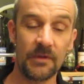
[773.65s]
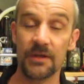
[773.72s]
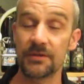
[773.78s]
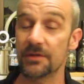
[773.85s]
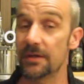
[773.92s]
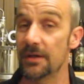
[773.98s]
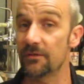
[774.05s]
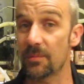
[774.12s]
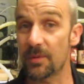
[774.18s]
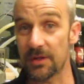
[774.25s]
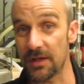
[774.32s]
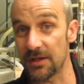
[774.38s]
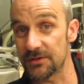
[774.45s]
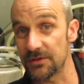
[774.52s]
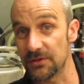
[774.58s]
So
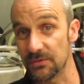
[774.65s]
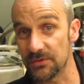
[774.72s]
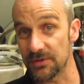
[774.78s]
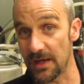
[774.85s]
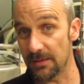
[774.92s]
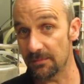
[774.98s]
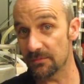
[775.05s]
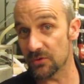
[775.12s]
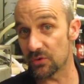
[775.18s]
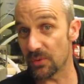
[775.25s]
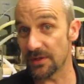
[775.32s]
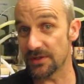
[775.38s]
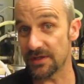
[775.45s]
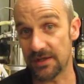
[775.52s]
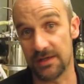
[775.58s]
everybody has to use
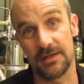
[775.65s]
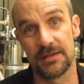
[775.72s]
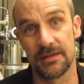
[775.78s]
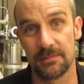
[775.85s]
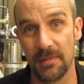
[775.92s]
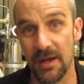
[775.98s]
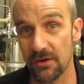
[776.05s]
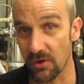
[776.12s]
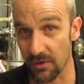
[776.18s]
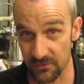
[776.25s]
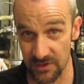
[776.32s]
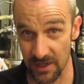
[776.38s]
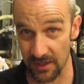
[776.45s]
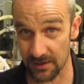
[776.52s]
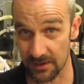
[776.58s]
M20, Mangrove
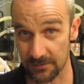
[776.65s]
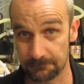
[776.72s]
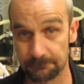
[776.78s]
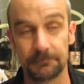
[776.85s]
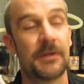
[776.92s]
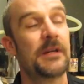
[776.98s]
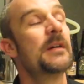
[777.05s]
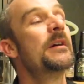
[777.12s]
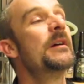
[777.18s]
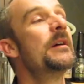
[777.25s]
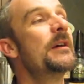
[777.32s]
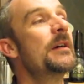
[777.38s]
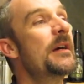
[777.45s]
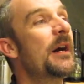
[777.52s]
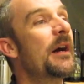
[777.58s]
Jack.
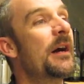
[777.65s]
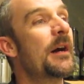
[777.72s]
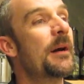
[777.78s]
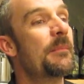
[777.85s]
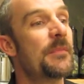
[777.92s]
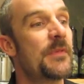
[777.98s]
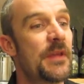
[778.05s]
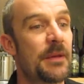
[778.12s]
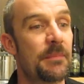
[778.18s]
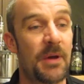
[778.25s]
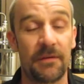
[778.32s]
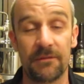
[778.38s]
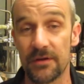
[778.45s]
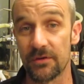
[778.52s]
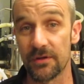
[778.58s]
Their
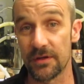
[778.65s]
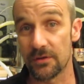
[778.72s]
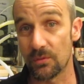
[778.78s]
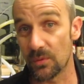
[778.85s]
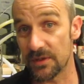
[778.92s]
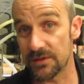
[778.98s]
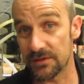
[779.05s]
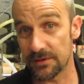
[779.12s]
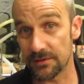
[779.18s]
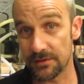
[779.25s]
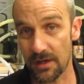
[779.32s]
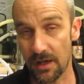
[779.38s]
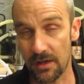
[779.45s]
Bavarian yeast.